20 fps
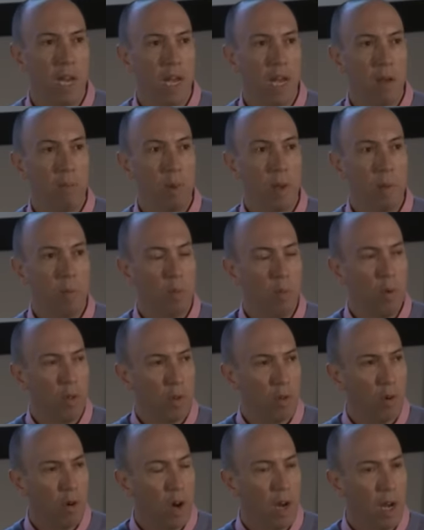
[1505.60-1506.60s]
in people with
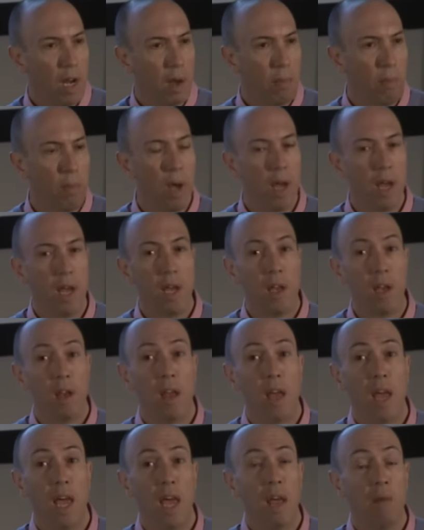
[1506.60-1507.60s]
chronic neck pain
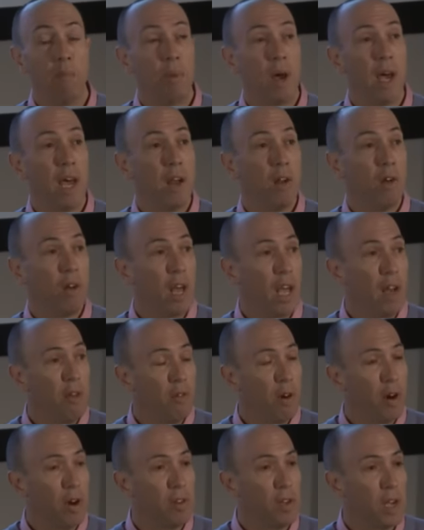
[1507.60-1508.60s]
and pain on head
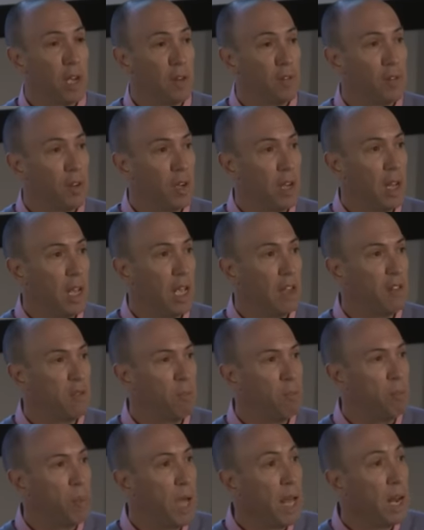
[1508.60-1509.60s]
rotation is
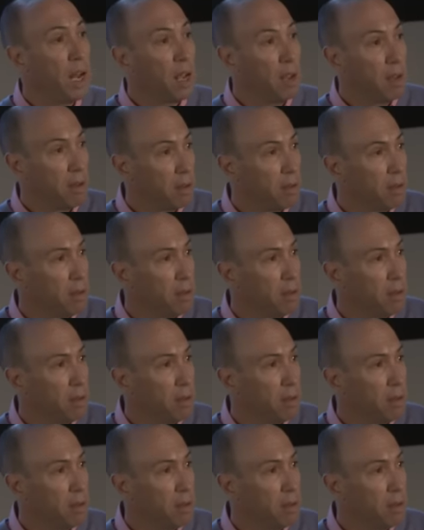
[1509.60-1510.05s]
better